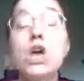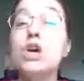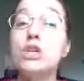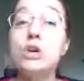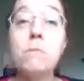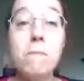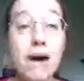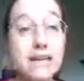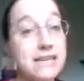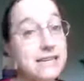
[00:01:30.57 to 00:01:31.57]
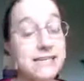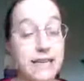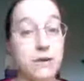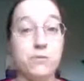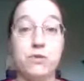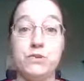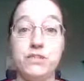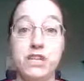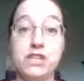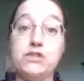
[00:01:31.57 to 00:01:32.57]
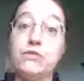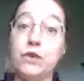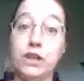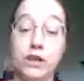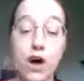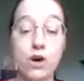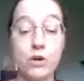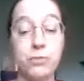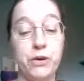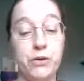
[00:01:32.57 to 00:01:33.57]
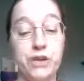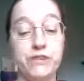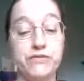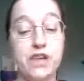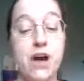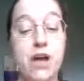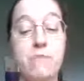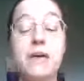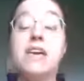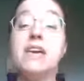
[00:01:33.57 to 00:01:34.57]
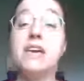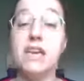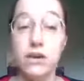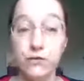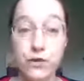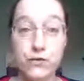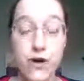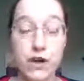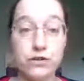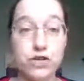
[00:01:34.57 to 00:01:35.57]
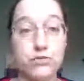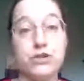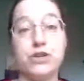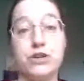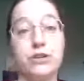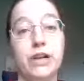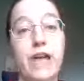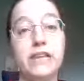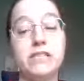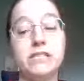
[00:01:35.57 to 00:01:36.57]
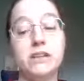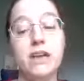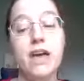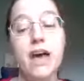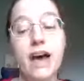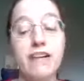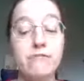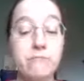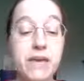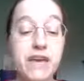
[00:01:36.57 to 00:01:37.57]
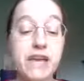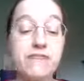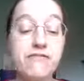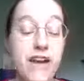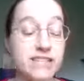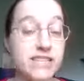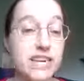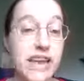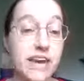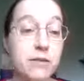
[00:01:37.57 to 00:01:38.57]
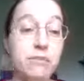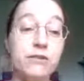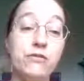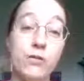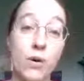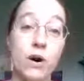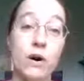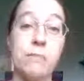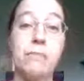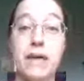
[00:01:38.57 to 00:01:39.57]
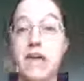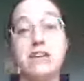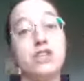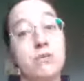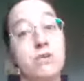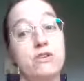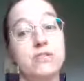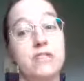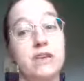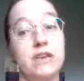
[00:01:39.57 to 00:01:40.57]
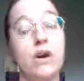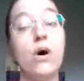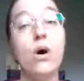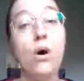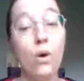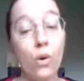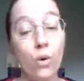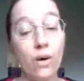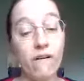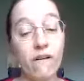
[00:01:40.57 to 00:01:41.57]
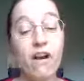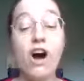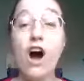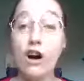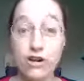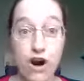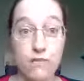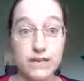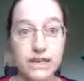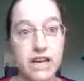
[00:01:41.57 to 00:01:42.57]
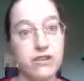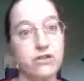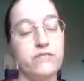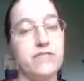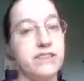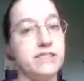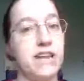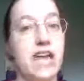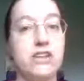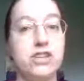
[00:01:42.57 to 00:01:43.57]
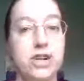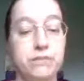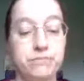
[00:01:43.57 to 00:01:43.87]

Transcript: You might need to keep your receipts for a longer period of time if you filed your return late, have been investigated before by HMRC, or are currently under investigation.